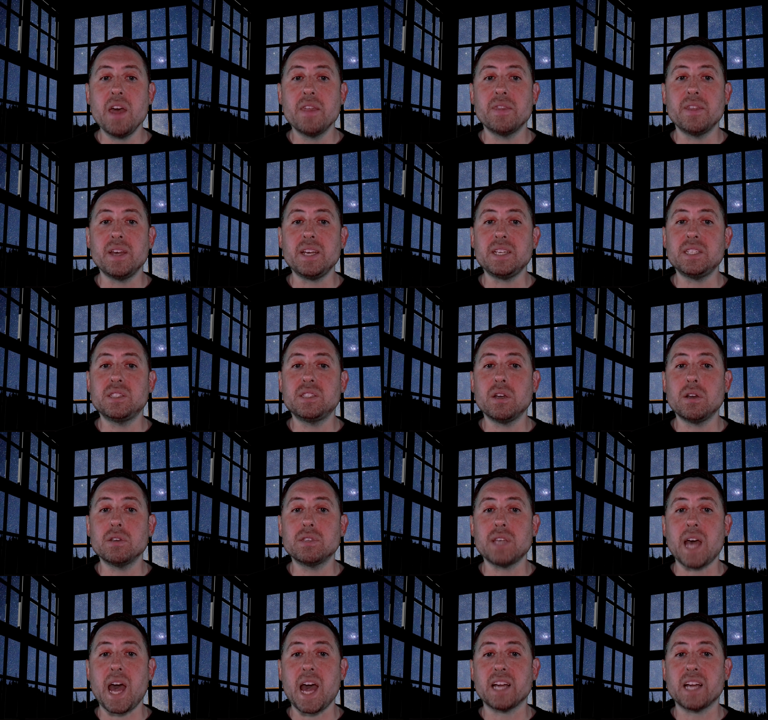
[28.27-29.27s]
This
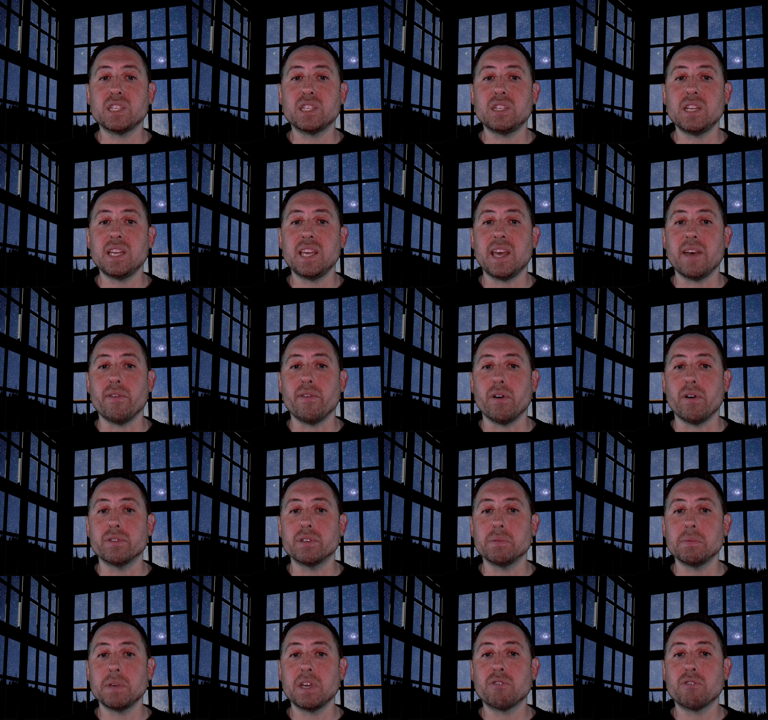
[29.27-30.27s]
does actually give off
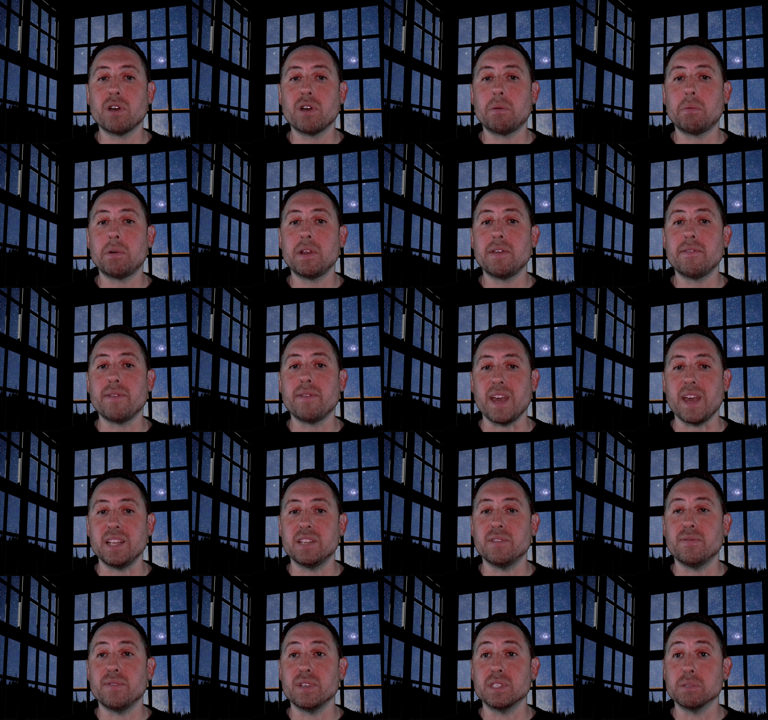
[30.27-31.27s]
some incredibly faint
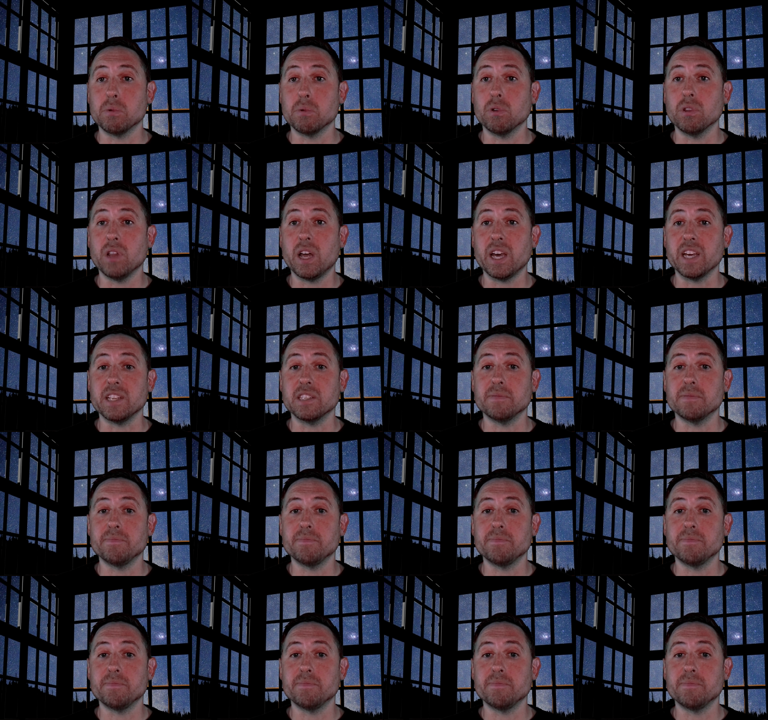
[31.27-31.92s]
visible light